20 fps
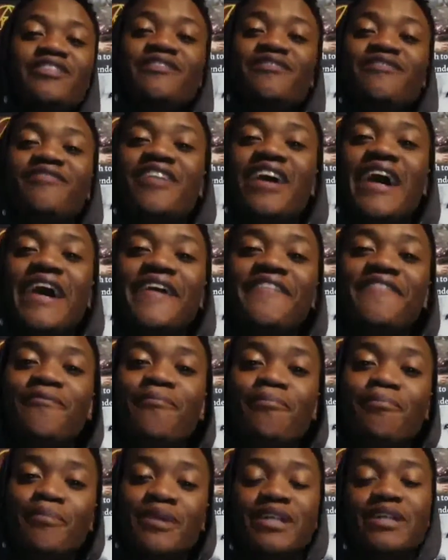
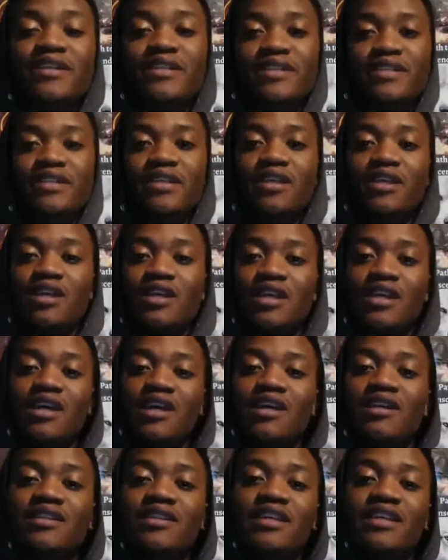35 minutes
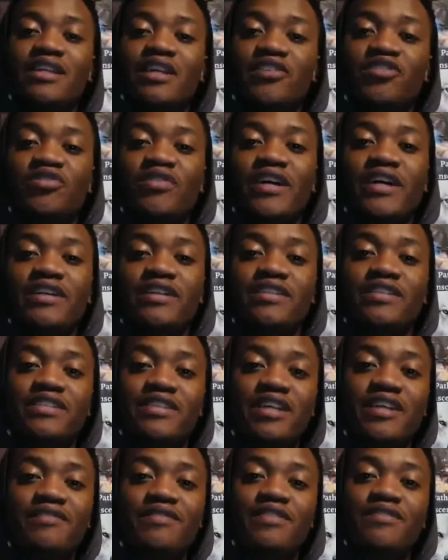and then I tried to
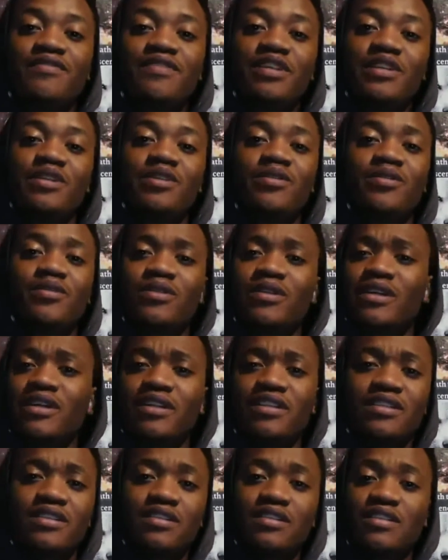save the video
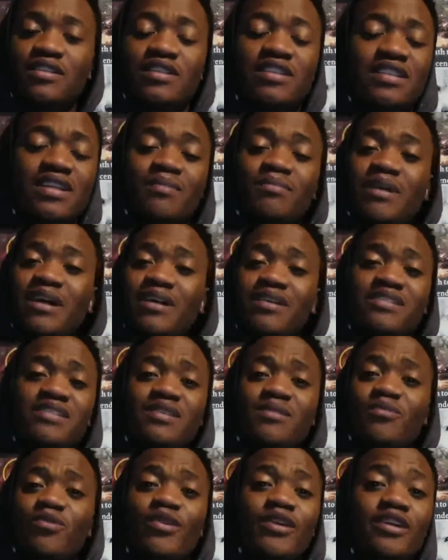and somehow
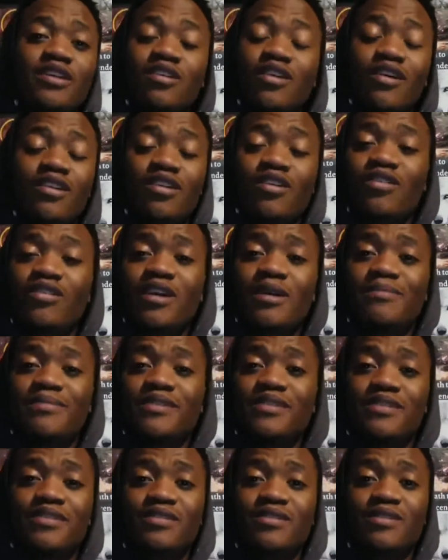someway it got
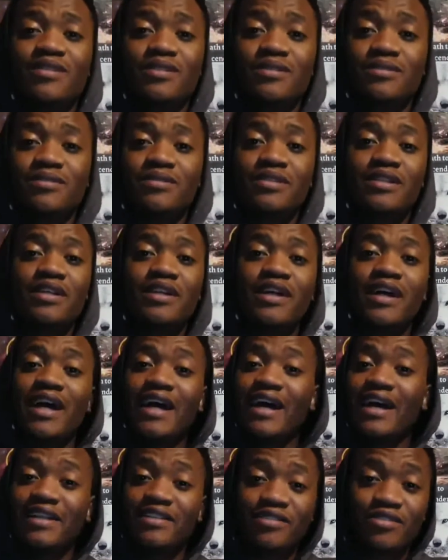corrupted, so
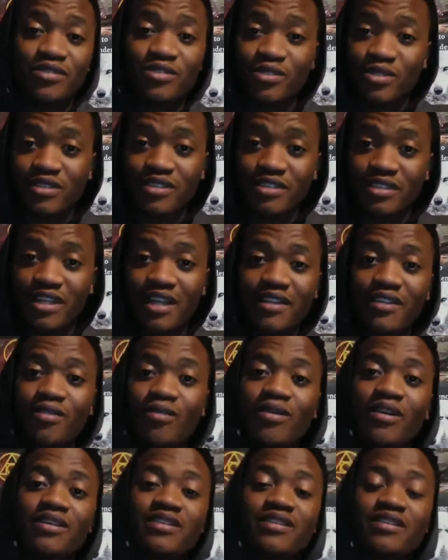I had to shoot
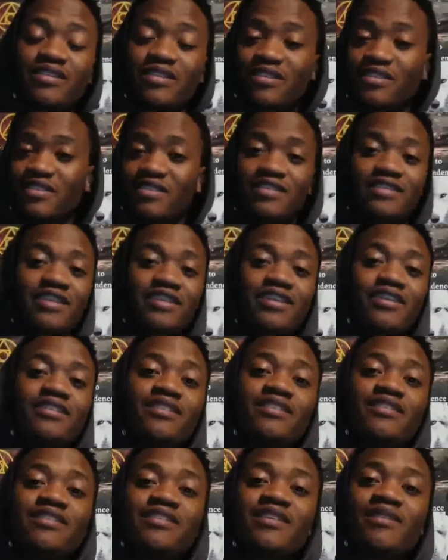another one. This is the
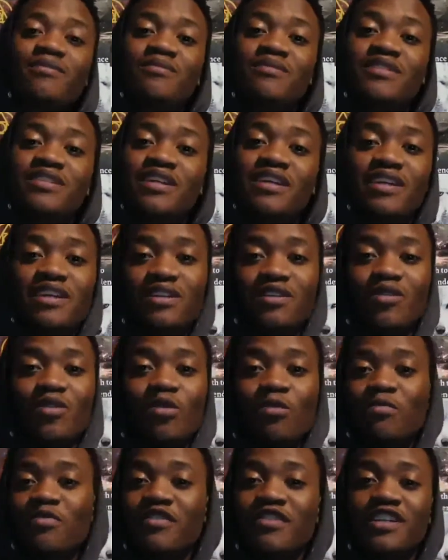second attempt and
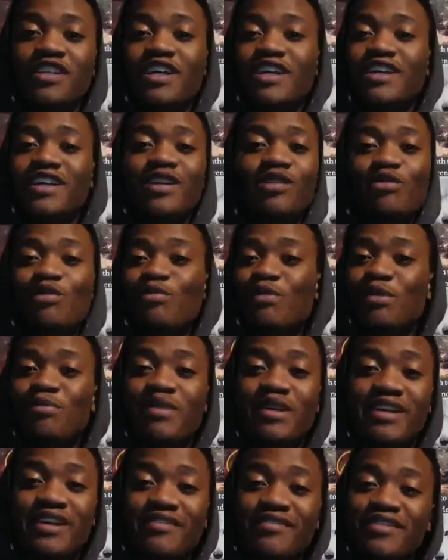hopefully I can
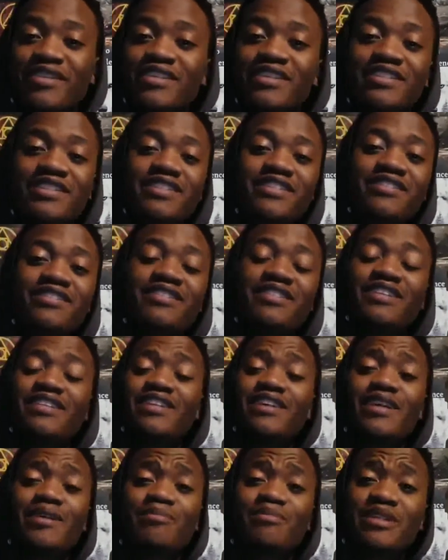remember every single
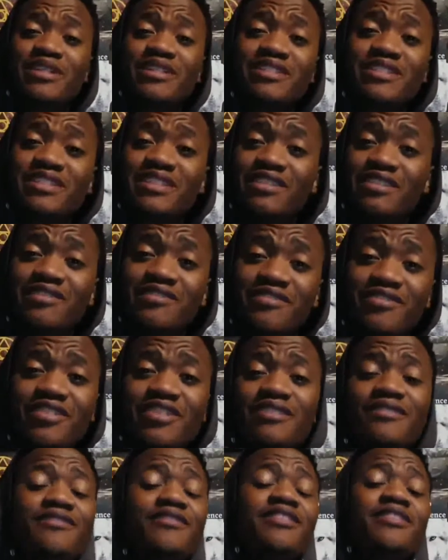thing that I mentioned in the
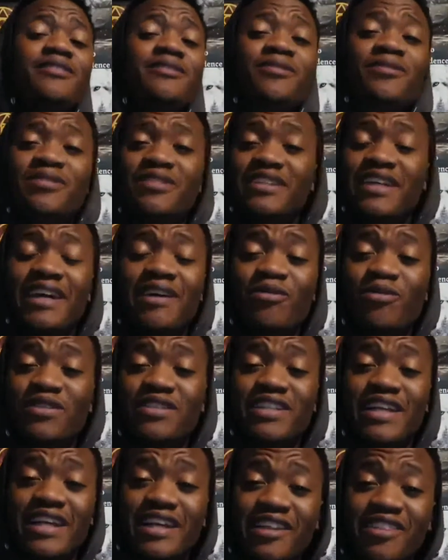first video, because that
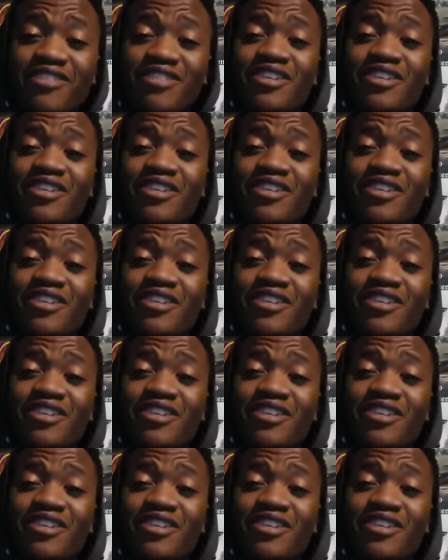was like